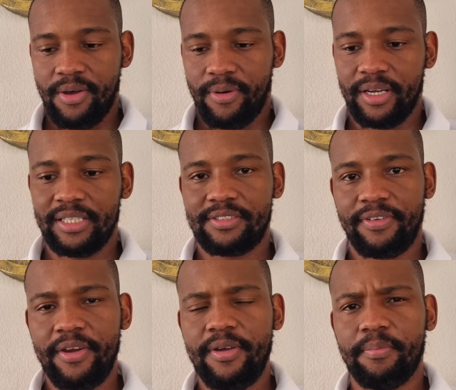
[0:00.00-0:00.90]
Well, it's
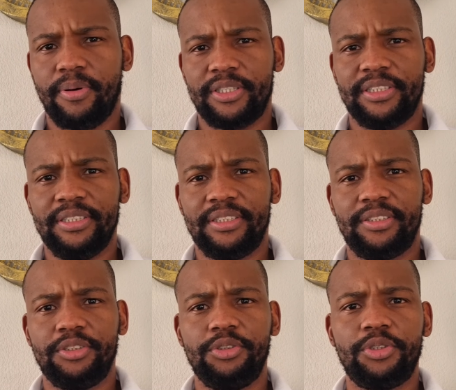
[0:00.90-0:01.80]
very
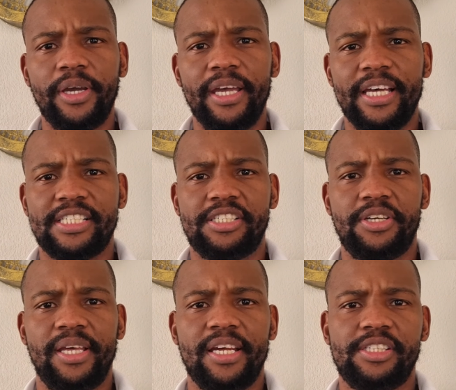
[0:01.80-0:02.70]
important to trade as a
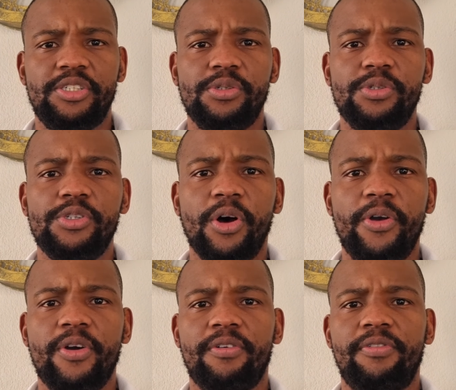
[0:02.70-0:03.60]
trader to know
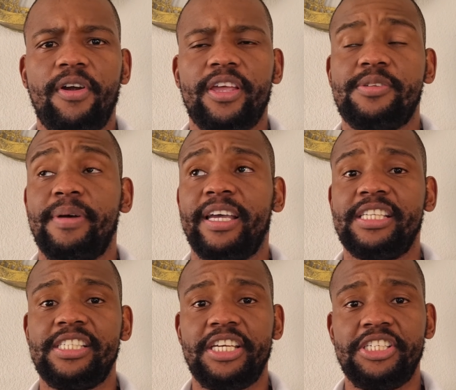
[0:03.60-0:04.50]
your Forex
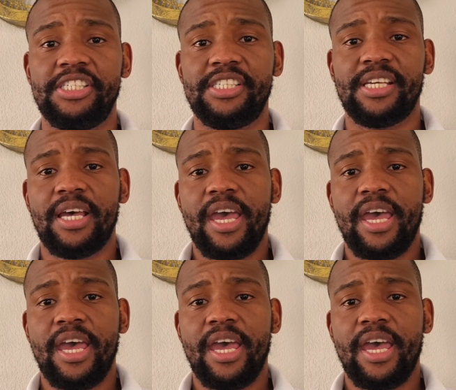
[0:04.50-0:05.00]
market sessions